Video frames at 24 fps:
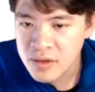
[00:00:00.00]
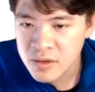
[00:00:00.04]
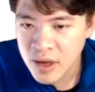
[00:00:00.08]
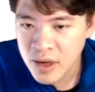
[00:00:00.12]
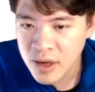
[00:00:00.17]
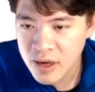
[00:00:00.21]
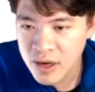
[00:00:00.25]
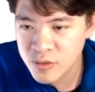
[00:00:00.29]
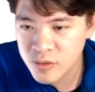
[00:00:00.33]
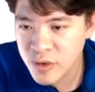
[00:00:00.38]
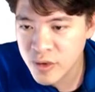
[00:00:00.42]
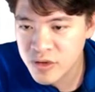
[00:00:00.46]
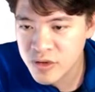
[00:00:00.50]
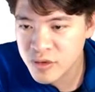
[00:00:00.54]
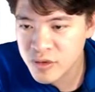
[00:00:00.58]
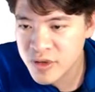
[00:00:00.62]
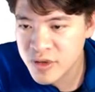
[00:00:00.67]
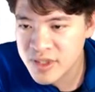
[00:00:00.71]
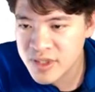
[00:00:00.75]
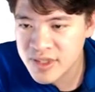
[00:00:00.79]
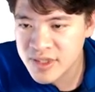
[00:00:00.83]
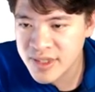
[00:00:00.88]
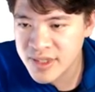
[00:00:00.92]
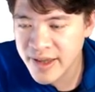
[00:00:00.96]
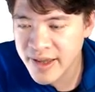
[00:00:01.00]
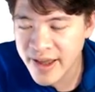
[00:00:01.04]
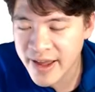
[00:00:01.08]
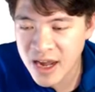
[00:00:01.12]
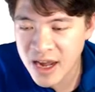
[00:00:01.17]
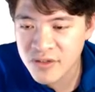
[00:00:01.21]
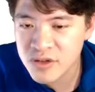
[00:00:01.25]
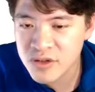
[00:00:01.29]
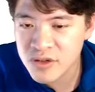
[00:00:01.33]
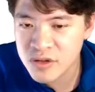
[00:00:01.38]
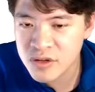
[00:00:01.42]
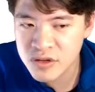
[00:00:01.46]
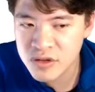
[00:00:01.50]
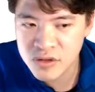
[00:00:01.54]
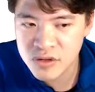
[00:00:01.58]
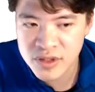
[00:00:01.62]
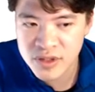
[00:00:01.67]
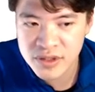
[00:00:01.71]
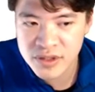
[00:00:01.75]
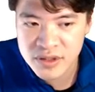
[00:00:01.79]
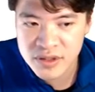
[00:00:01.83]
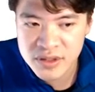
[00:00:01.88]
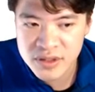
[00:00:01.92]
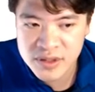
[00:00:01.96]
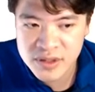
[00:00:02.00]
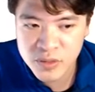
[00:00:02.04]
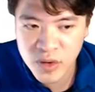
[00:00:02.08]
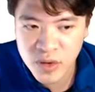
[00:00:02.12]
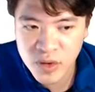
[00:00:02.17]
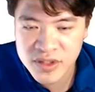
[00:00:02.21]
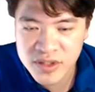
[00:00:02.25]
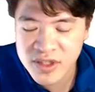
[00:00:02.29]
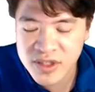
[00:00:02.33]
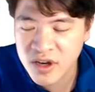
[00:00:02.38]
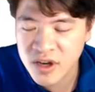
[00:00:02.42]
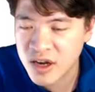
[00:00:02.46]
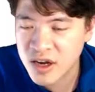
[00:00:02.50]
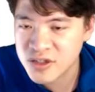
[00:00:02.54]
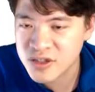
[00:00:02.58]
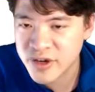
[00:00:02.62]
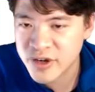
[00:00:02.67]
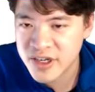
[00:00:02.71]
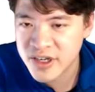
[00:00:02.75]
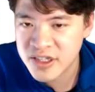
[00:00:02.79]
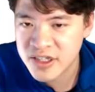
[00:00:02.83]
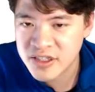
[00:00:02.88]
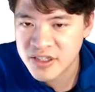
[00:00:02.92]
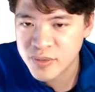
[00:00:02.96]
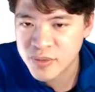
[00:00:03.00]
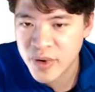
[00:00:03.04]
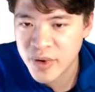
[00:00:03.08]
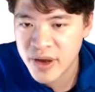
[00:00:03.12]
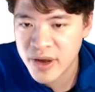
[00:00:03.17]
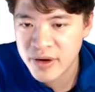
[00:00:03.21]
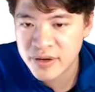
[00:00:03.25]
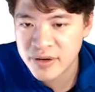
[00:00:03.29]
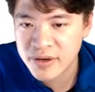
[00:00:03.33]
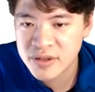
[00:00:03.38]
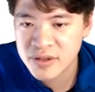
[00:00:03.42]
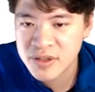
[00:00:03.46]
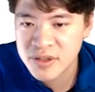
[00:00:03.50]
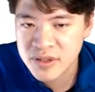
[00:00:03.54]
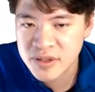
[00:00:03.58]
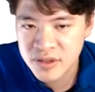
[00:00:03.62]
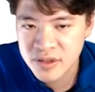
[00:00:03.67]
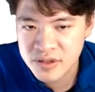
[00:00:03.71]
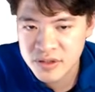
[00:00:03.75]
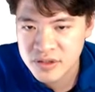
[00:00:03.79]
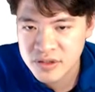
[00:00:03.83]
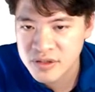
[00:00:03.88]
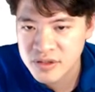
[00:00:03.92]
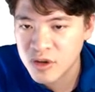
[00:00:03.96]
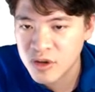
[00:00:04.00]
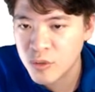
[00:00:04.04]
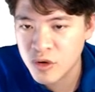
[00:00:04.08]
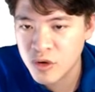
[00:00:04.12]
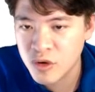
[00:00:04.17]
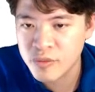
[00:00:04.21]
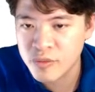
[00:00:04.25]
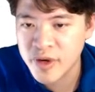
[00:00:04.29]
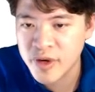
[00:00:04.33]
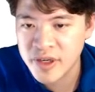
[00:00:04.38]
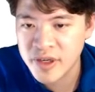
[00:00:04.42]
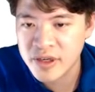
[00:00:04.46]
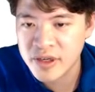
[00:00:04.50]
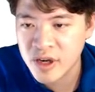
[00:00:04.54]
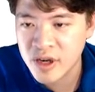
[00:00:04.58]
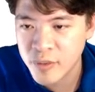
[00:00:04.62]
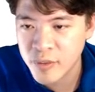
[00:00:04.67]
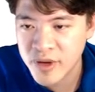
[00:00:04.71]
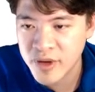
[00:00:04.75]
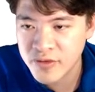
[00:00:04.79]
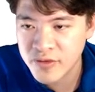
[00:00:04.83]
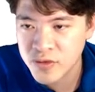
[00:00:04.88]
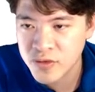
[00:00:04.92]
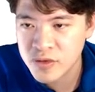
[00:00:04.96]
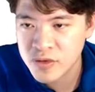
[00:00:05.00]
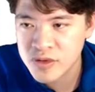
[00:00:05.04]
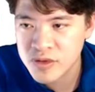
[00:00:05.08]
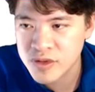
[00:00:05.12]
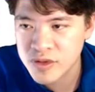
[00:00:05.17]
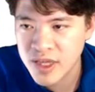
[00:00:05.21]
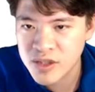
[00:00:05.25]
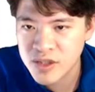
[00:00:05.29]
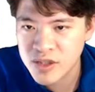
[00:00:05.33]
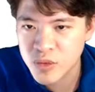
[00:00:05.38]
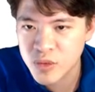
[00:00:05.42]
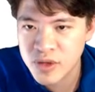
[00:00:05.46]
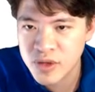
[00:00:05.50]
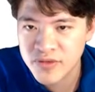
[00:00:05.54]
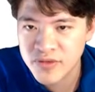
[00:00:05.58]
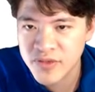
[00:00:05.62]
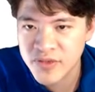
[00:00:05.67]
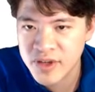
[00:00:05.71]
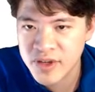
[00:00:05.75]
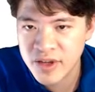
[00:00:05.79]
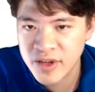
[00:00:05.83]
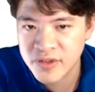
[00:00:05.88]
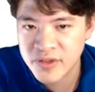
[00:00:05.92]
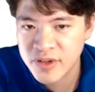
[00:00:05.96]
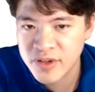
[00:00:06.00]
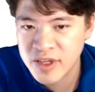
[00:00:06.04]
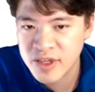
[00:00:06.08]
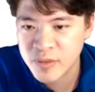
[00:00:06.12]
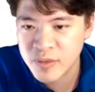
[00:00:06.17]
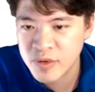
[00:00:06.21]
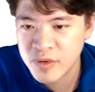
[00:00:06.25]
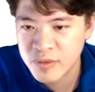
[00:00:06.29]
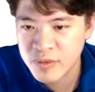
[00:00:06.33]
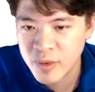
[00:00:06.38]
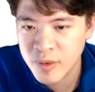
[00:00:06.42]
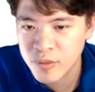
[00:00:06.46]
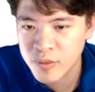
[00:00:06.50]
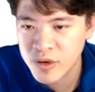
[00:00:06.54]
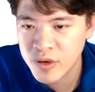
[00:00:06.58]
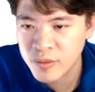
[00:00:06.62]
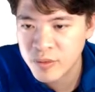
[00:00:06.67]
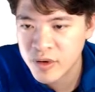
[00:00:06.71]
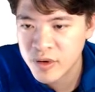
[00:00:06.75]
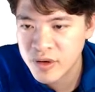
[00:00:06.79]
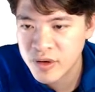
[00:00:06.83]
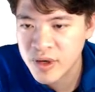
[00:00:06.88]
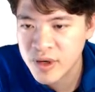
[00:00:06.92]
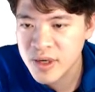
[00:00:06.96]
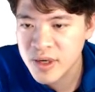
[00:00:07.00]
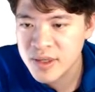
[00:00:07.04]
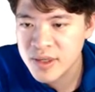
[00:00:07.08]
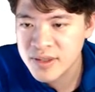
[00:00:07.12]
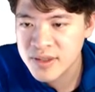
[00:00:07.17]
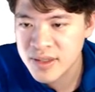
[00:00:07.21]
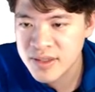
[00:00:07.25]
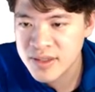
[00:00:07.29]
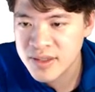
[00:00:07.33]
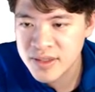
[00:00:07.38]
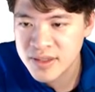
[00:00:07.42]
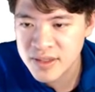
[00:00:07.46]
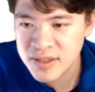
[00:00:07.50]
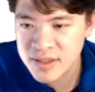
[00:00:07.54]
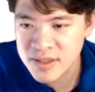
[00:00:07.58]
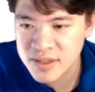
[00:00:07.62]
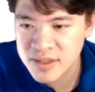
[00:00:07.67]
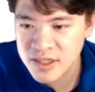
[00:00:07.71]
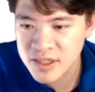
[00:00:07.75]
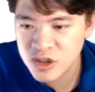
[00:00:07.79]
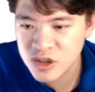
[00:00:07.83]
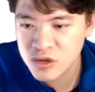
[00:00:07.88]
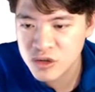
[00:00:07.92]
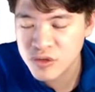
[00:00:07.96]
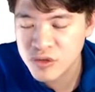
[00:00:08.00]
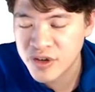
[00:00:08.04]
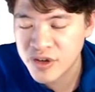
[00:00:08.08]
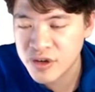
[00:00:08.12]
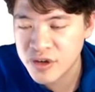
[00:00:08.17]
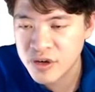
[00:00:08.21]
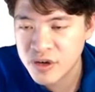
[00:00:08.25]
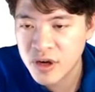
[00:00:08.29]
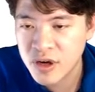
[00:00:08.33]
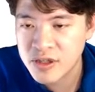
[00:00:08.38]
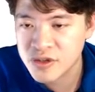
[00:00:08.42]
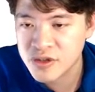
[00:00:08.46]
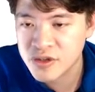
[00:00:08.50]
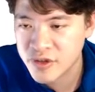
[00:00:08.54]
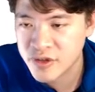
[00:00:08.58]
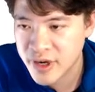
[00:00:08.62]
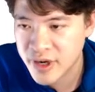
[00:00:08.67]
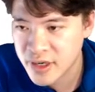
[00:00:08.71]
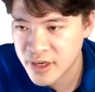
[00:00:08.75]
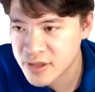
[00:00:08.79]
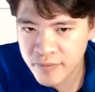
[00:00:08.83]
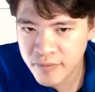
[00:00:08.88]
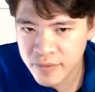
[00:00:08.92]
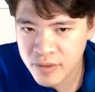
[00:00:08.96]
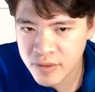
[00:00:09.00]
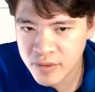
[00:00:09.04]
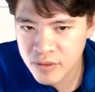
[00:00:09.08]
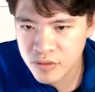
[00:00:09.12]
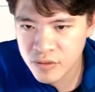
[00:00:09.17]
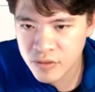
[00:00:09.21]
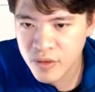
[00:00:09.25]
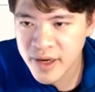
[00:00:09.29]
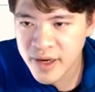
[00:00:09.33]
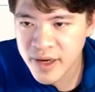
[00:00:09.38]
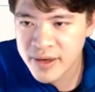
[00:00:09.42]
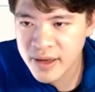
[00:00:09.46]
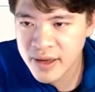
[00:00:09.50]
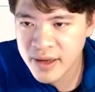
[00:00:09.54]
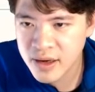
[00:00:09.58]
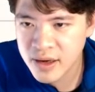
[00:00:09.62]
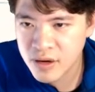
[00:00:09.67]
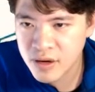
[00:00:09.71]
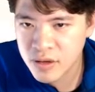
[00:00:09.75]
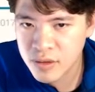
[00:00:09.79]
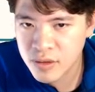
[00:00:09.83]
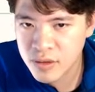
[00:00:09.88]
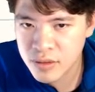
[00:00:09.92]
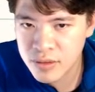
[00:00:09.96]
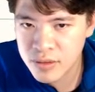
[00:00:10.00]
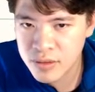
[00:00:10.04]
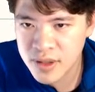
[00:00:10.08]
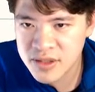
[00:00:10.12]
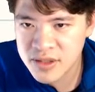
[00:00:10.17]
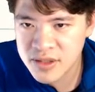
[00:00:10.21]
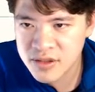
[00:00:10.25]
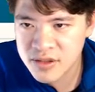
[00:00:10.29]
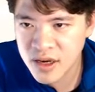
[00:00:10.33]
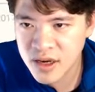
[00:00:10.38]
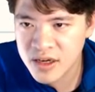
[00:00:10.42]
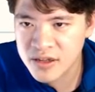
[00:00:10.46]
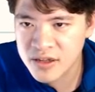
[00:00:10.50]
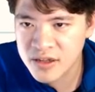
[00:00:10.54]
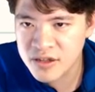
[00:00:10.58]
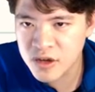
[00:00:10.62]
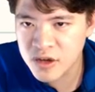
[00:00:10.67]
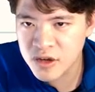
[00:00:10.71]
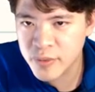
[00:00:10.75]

I do want to say that after the 2 years, once a contract expires, there's no more money coming through. So that's one thing you have to keep in remember. This is a 2-year contract. Right now, let's talk a little bit